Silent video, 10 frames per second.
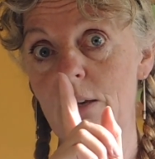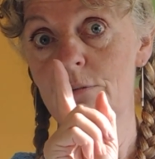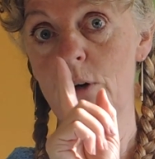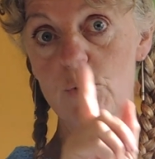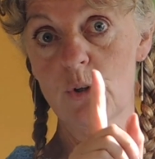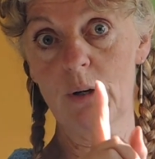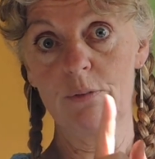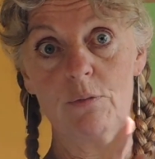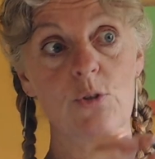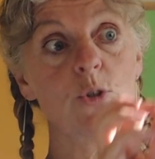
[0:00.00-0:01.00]
a photograph
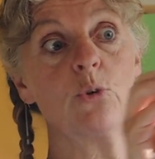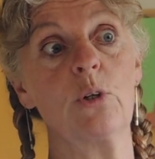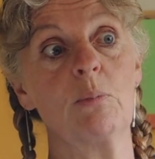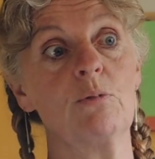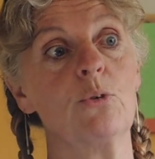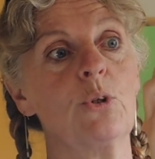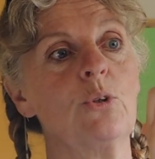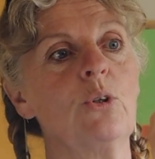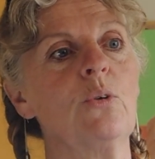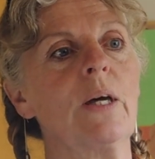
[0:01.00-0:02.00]
of your story before you
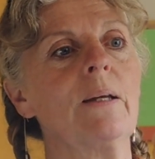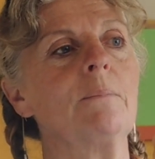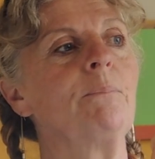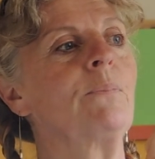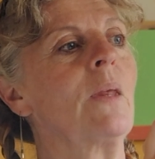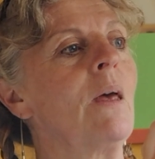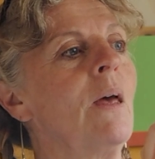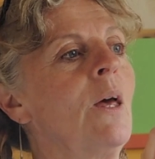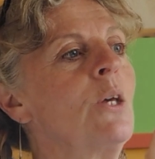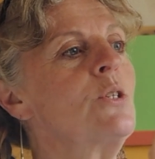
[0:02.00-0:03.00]
do that.
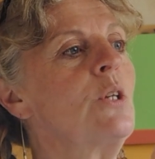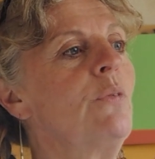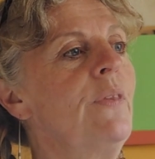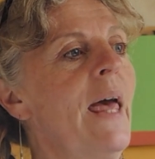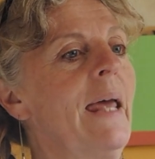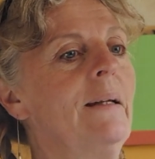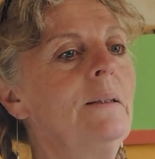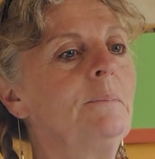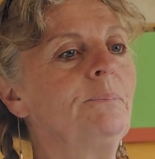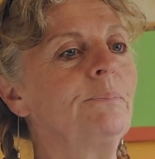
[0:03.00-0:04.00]
So
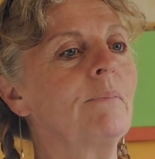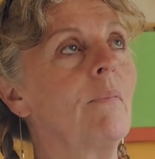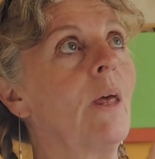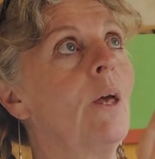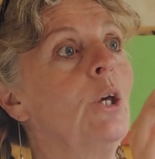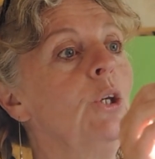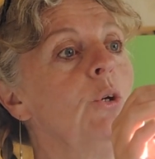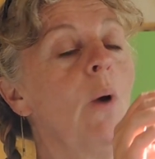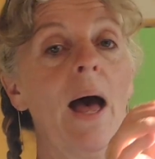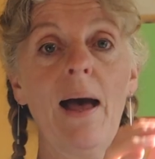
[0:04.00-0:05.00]
then
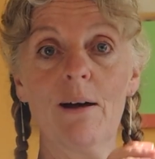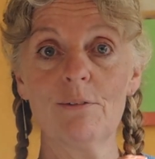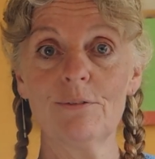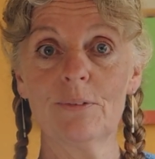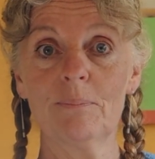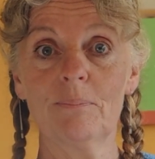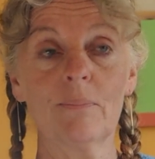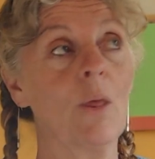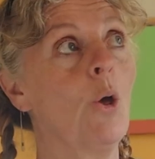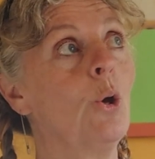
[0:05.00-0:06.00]
you have
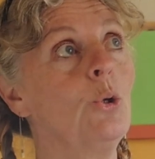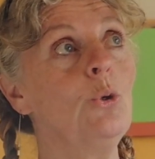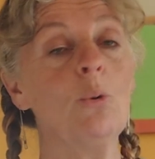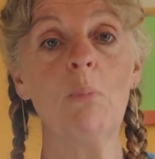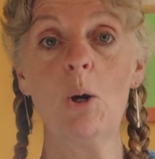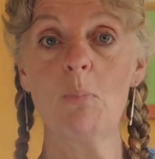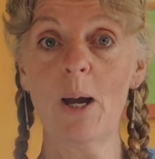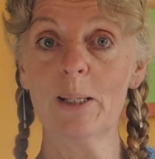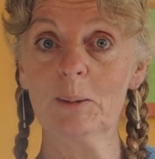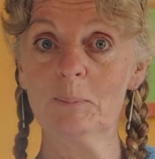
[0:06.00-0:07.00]
your
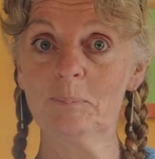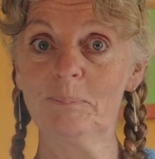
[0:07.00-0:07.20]
mobile.